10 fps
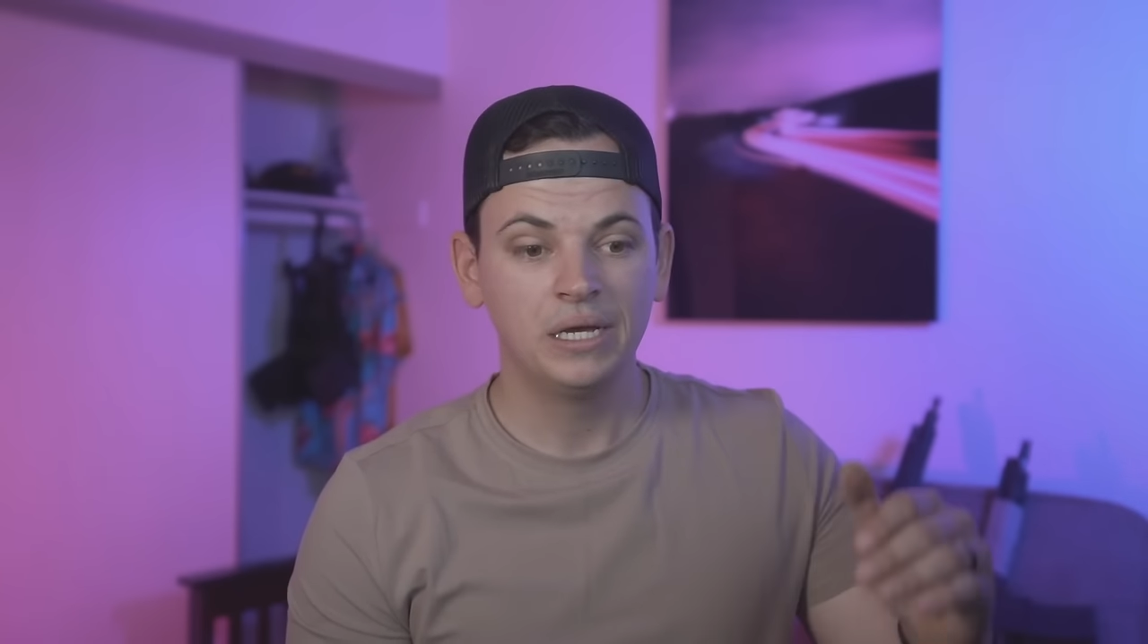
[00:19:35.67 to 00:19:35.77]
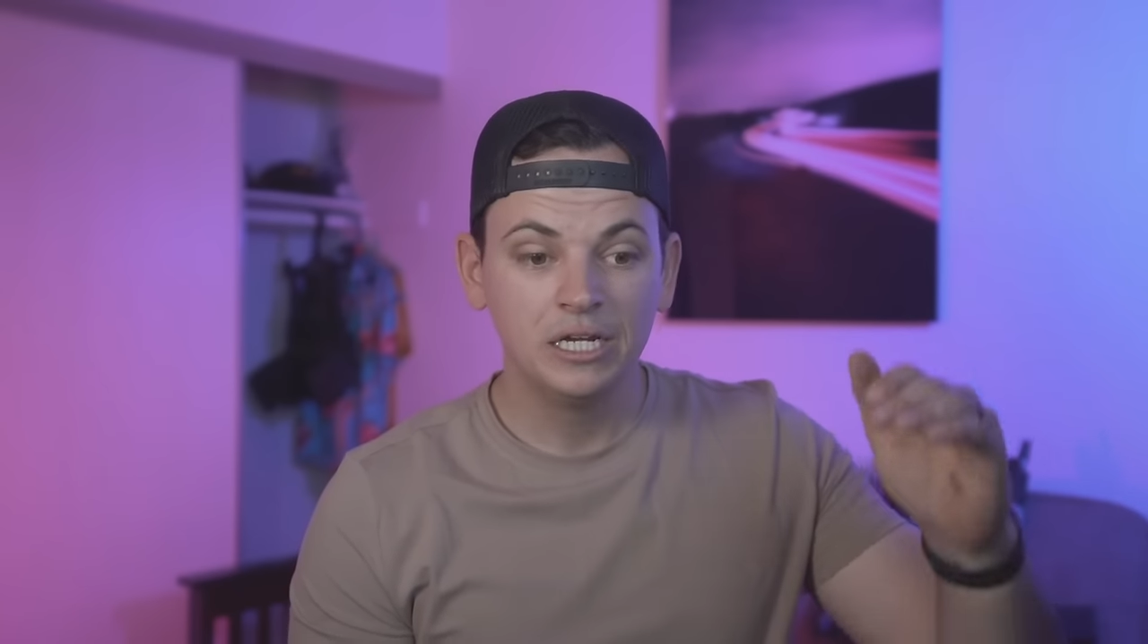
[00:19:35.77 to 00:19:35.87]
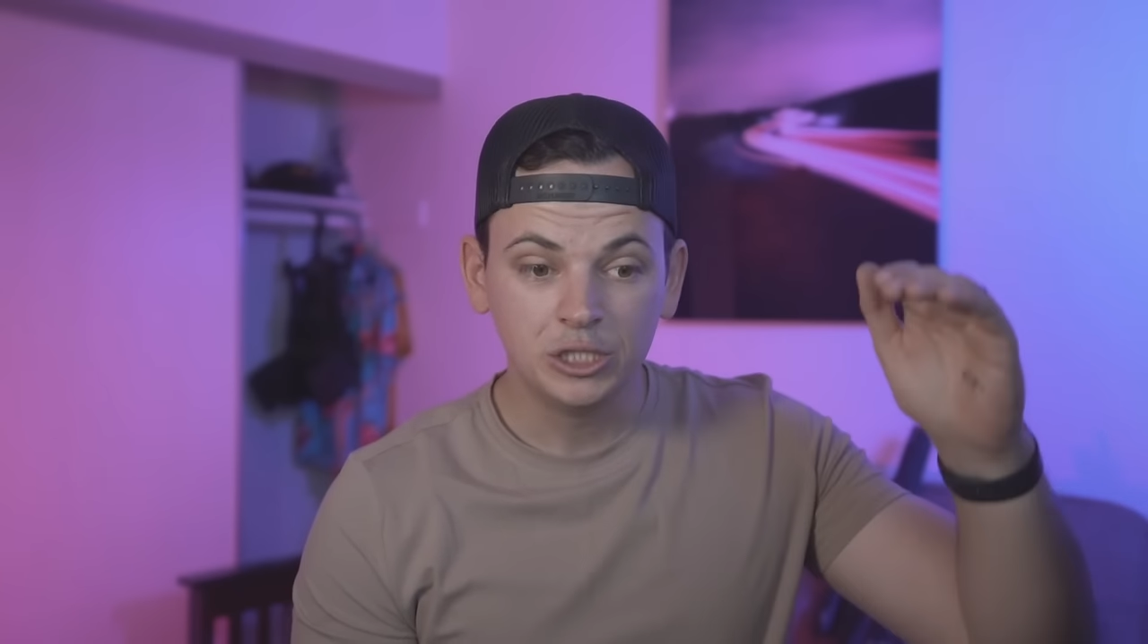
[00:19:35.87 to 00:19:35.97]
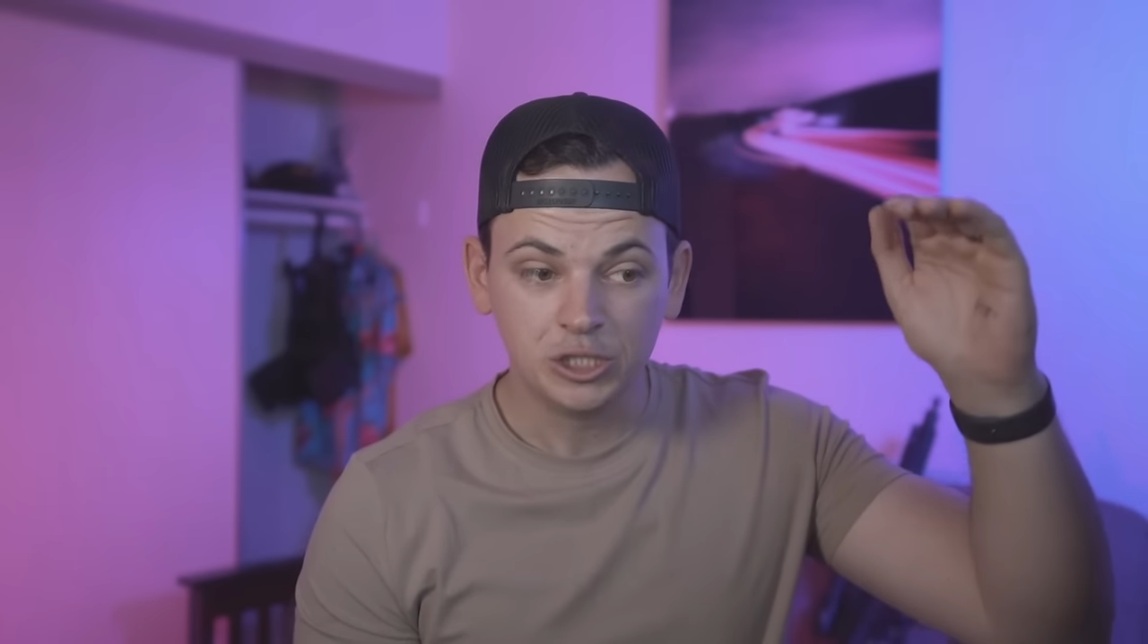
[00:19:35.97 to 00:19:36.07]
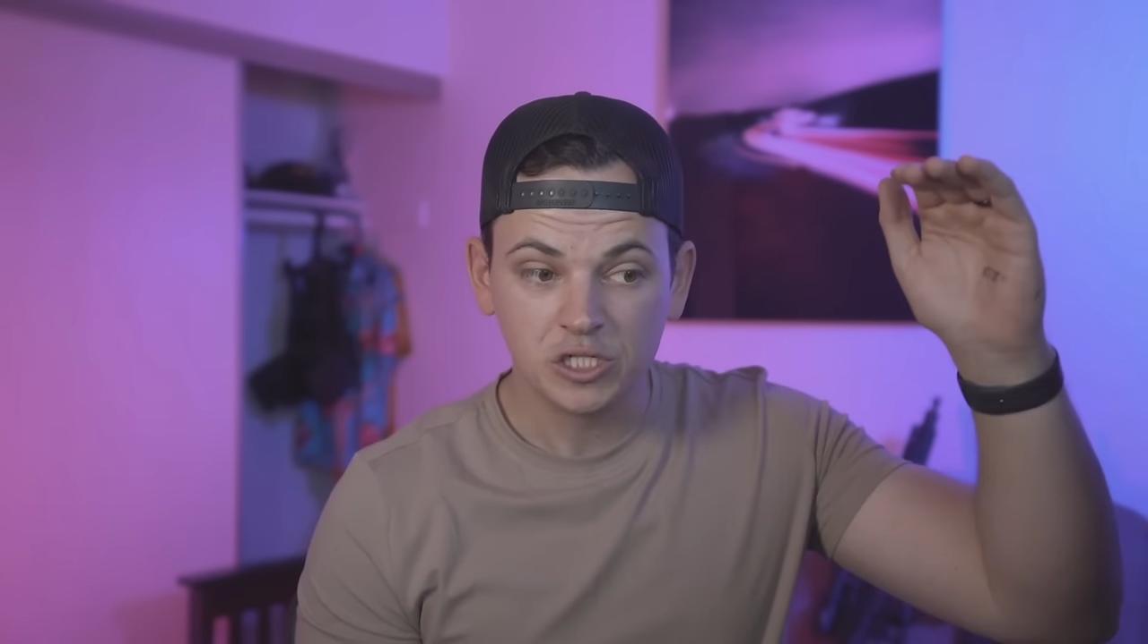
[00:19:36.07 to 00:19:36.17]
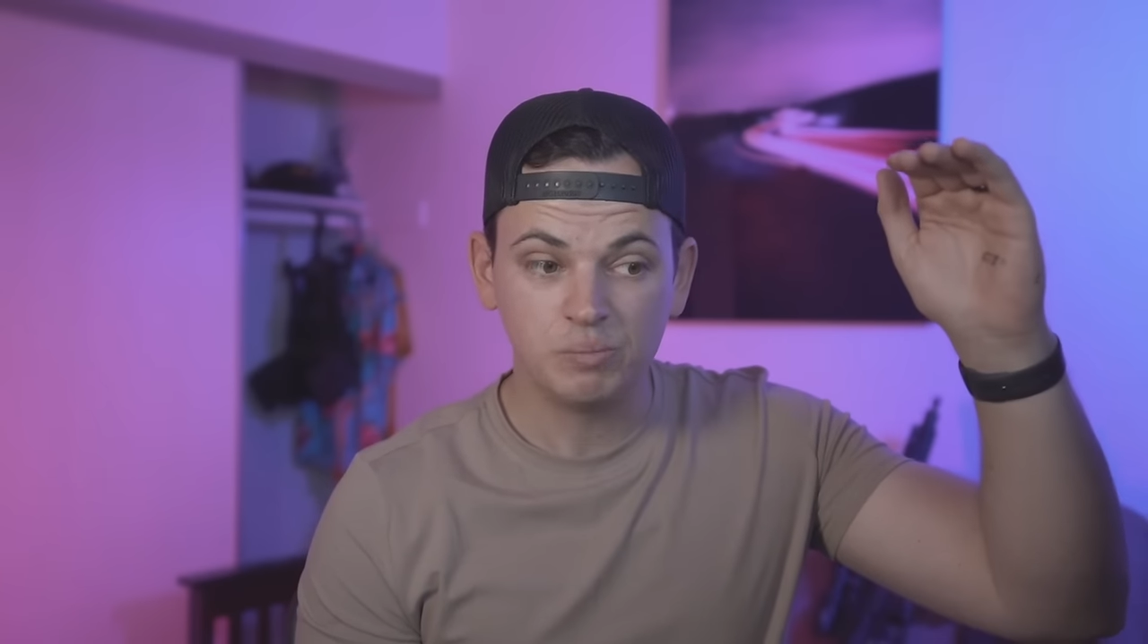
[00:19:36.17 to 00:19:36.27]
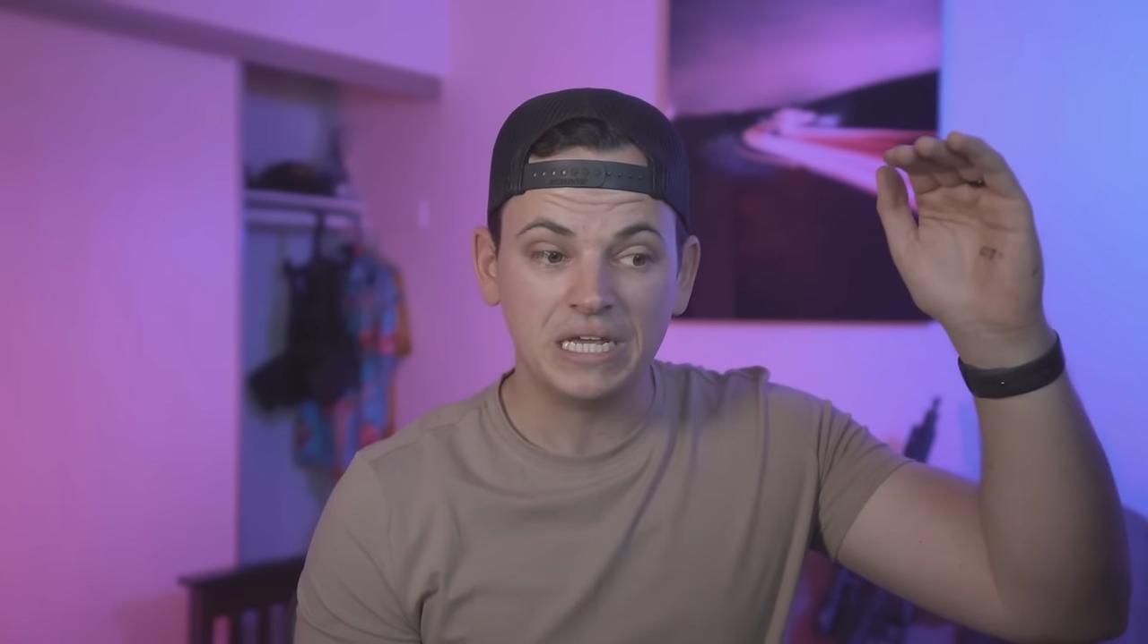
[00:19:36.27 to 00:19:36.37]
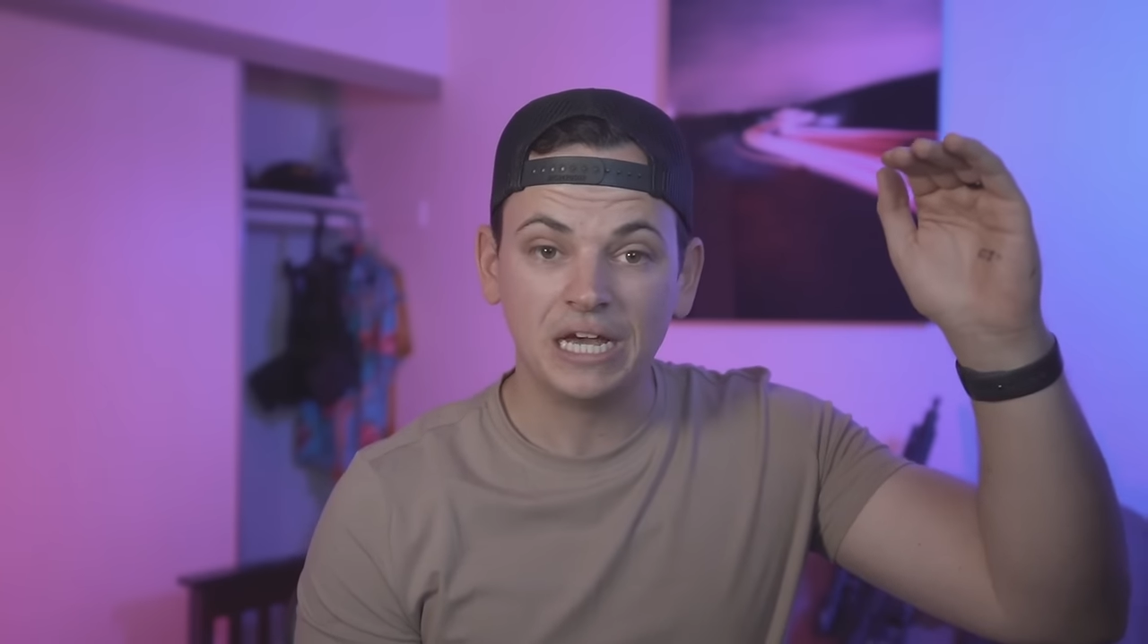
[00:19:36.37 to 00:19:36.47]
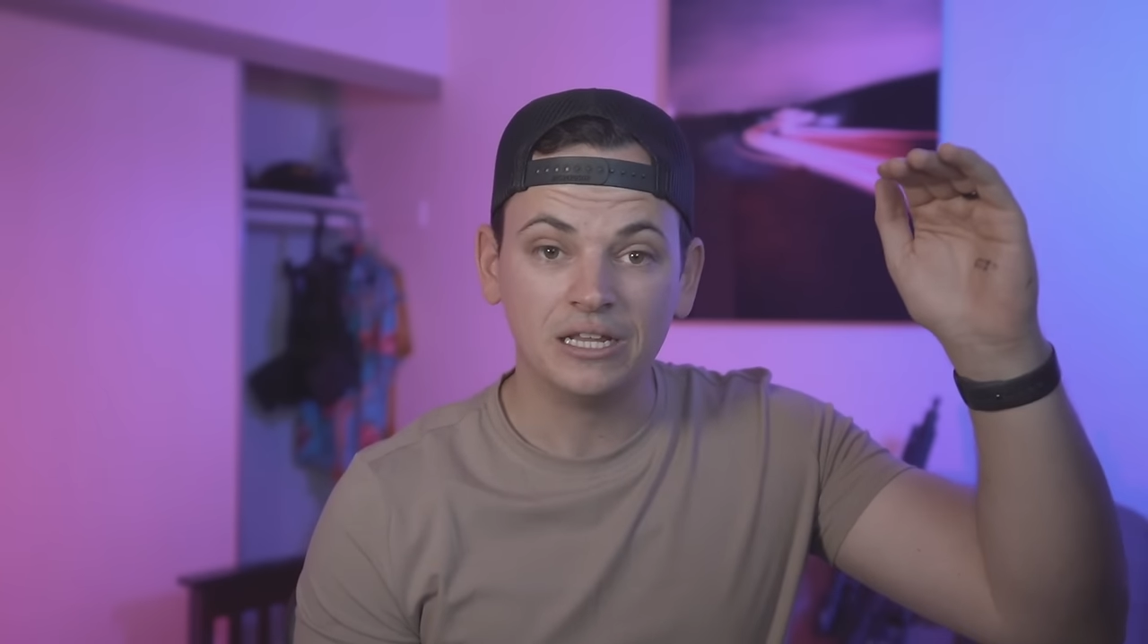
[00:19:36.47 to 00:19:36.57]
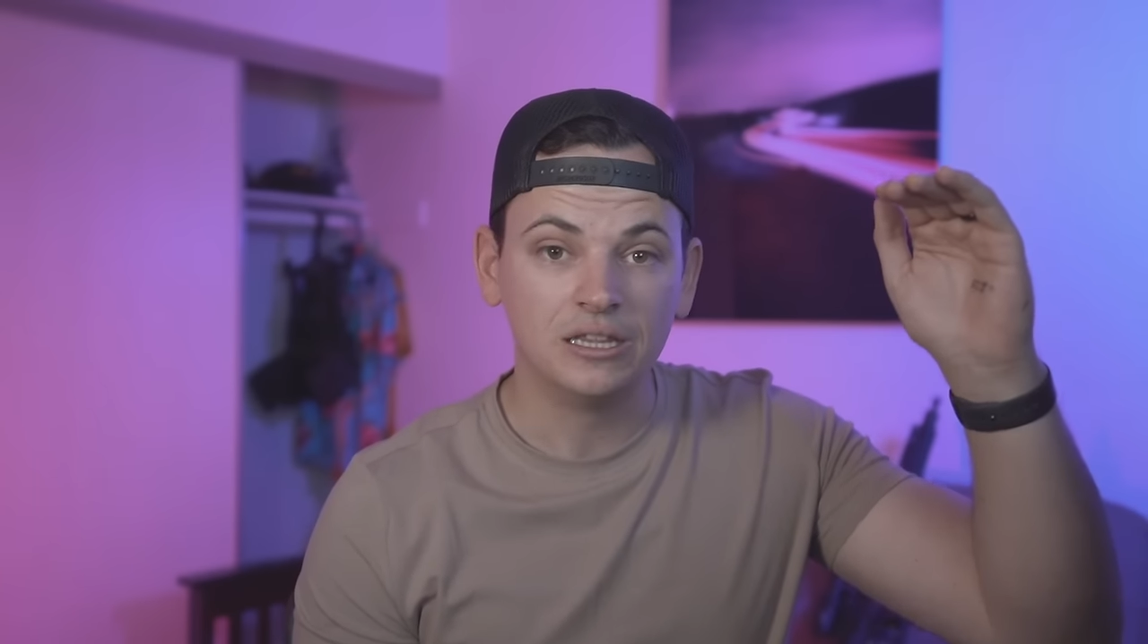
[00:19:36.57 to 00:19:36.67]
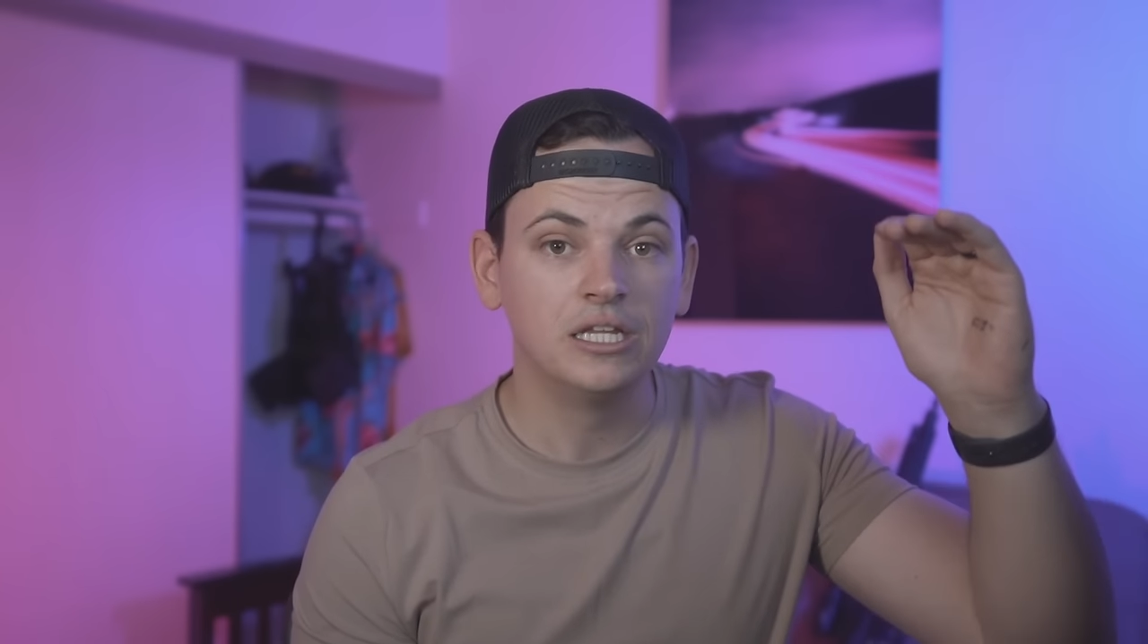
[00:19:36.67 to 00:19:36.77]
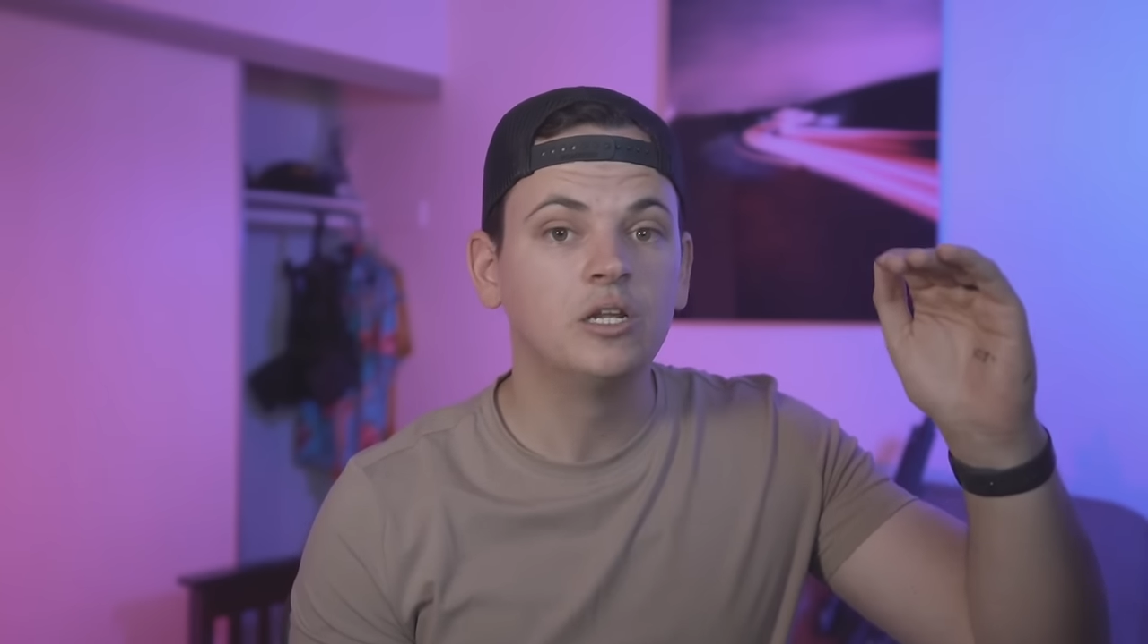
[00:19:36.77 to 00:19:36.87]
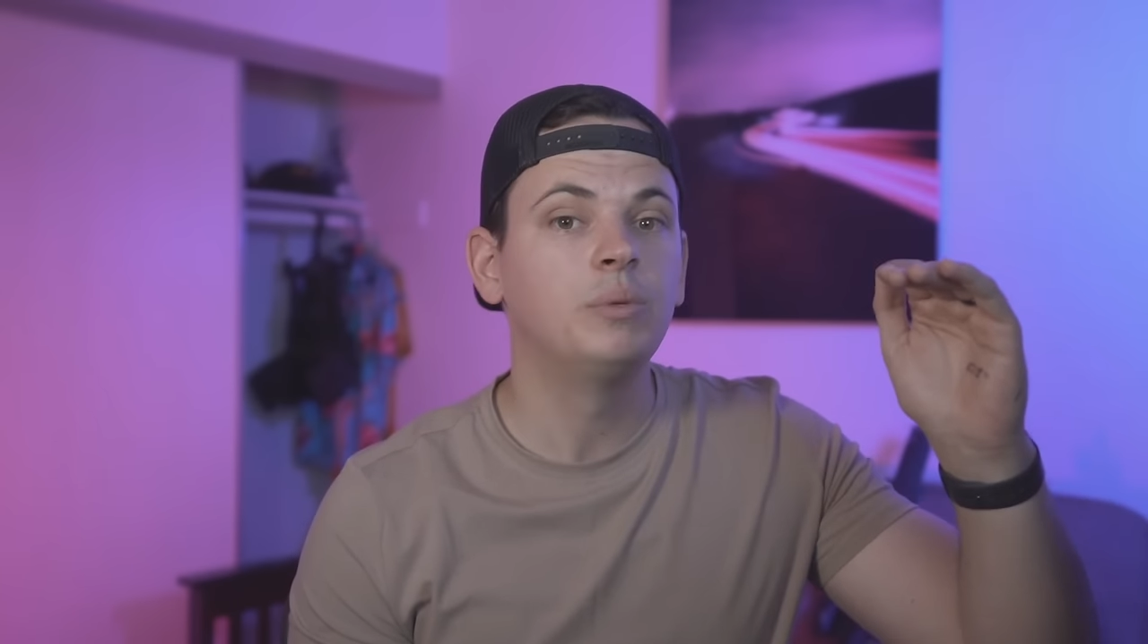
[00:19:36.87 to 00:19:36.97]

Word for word: to just be a little